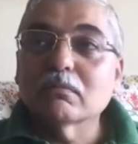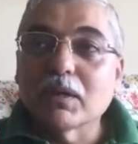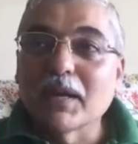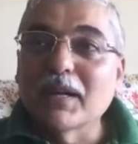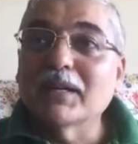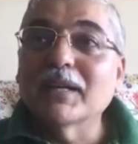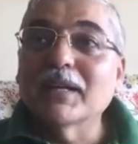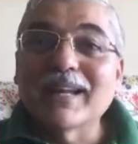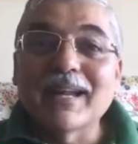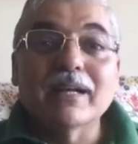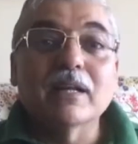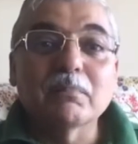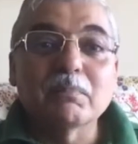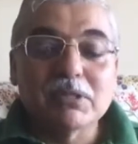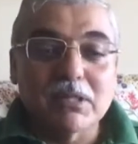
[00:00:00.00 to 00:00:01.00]

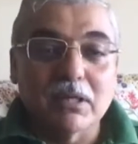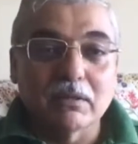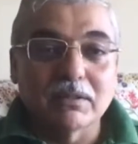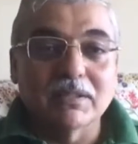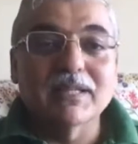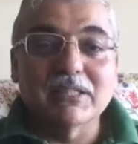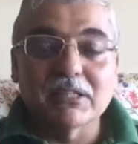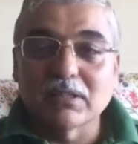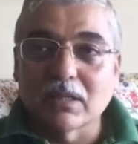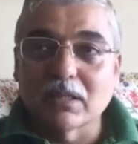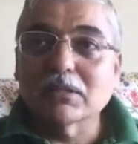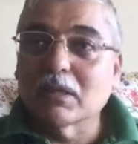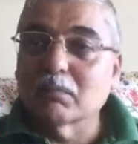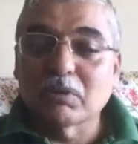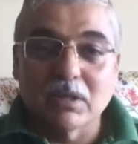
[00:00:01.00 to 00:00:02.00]
80-90%, yes, there are
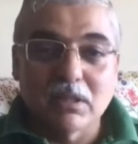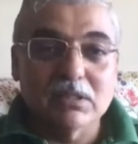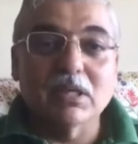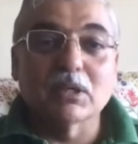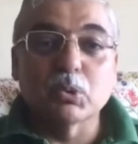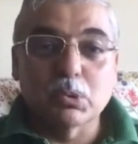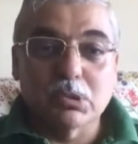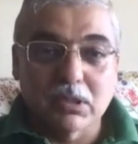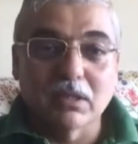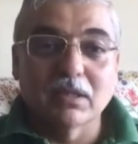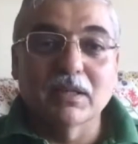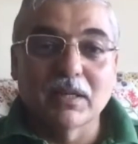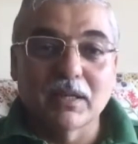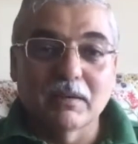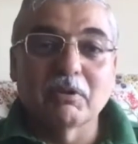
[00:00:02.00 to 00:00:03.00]
some things that you still
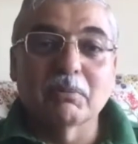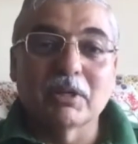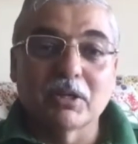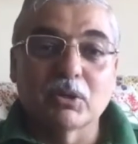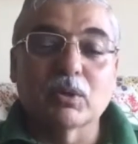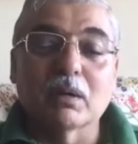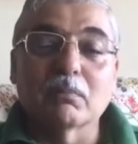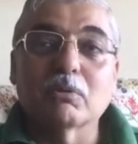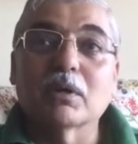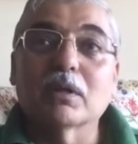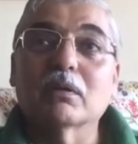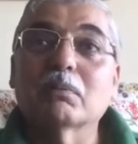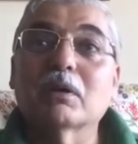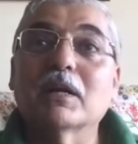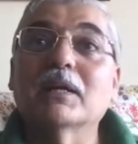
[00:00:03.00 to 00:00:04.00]
need everybody to come
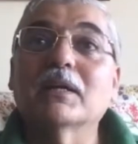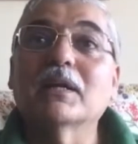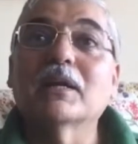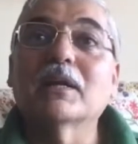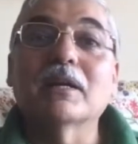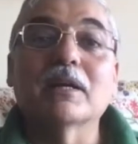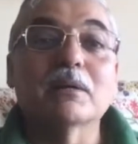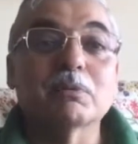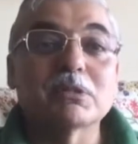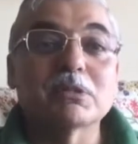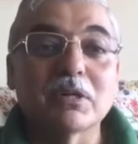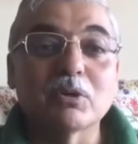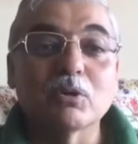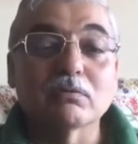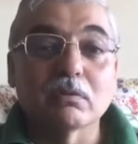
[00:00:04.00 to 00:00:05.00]
together, but
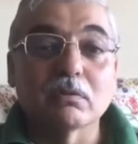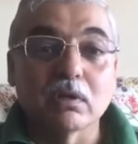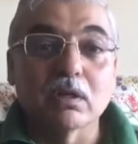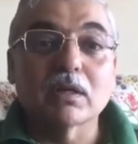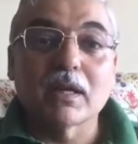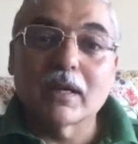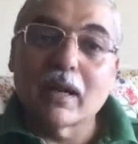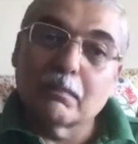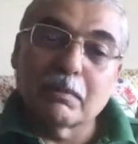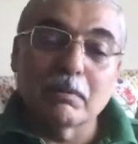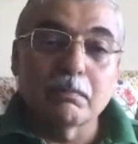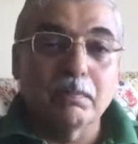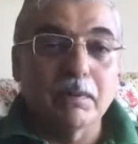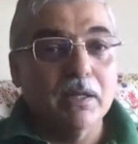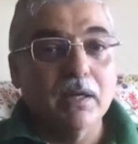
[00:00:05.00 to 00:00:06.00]
80-90% of the work can happen
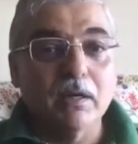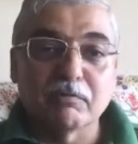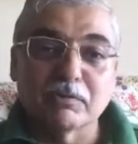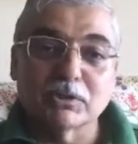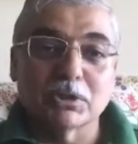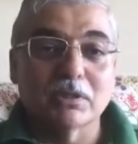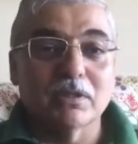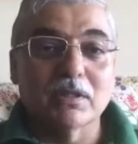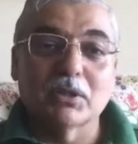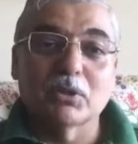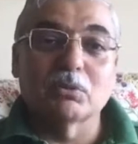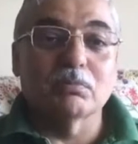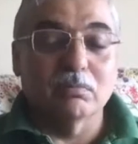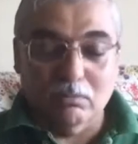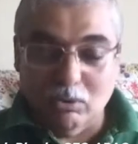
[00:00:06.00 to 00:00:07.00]
pretty efficiently
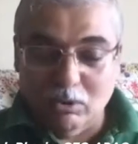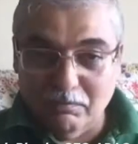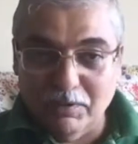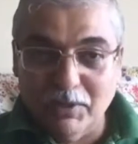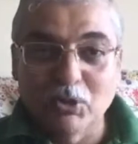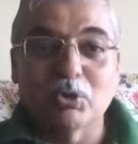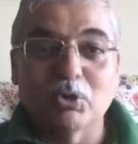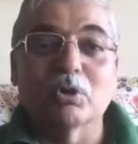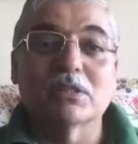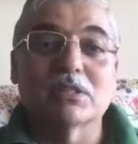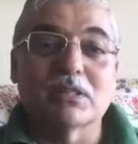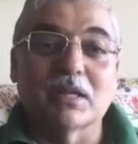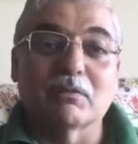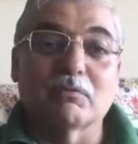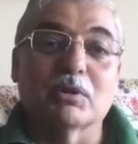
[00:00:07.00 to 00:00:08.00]
on video calls
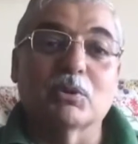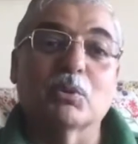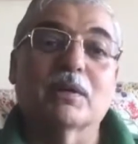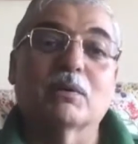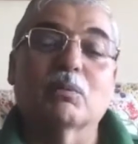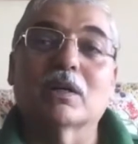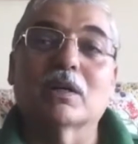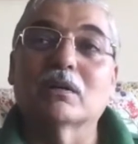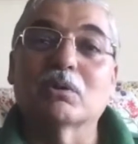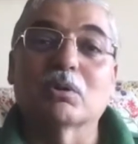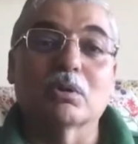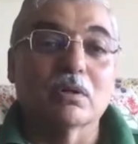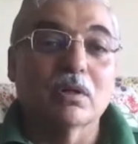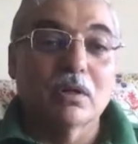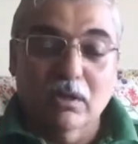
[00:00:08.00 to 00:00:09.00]
like we're doing one,
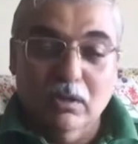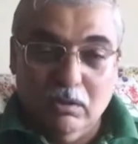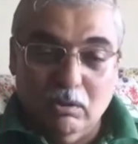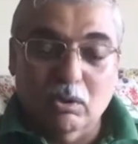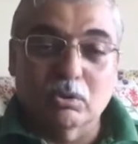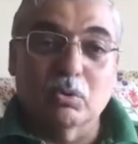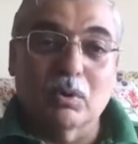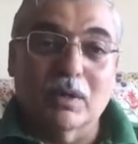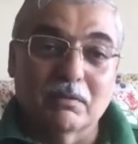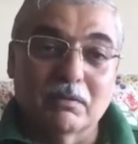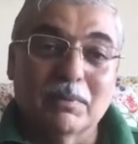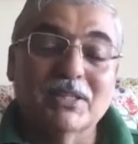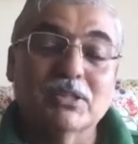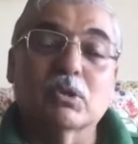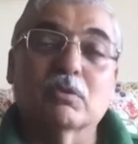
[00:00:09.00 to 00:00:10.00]
or through other
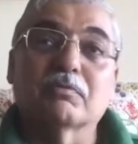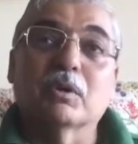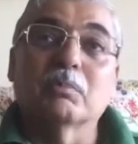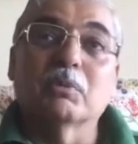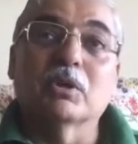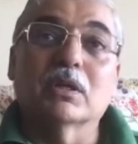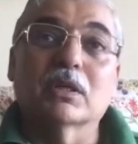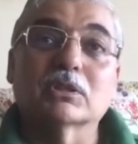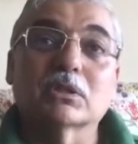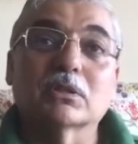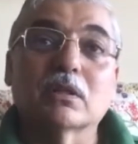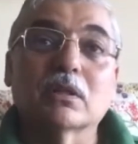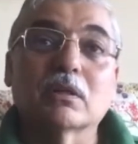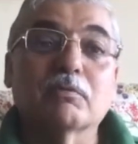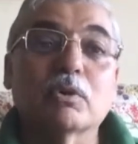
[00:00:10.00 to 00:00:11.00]
means of communication.
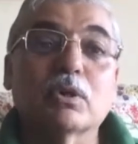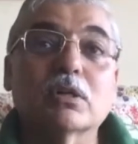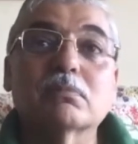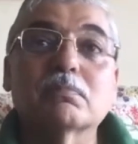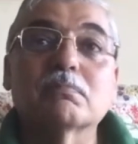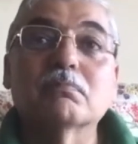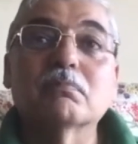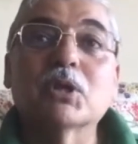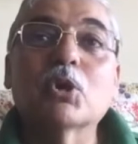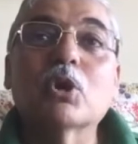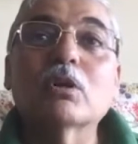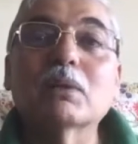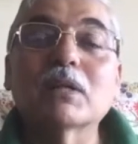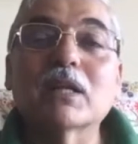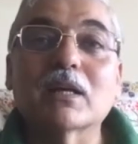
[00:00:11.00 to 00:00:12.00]
And therefore, it may
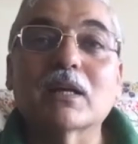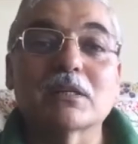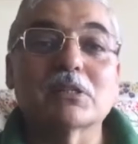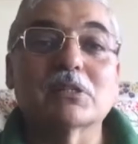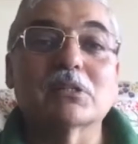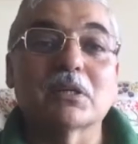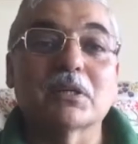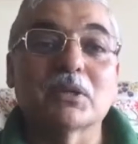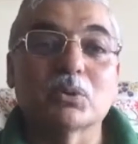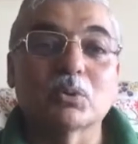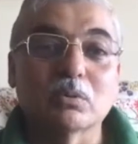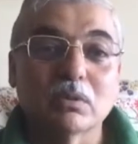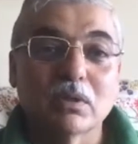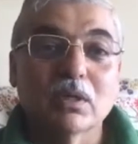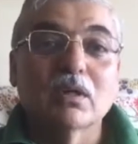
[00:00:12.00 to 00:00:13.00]
not be that necessary to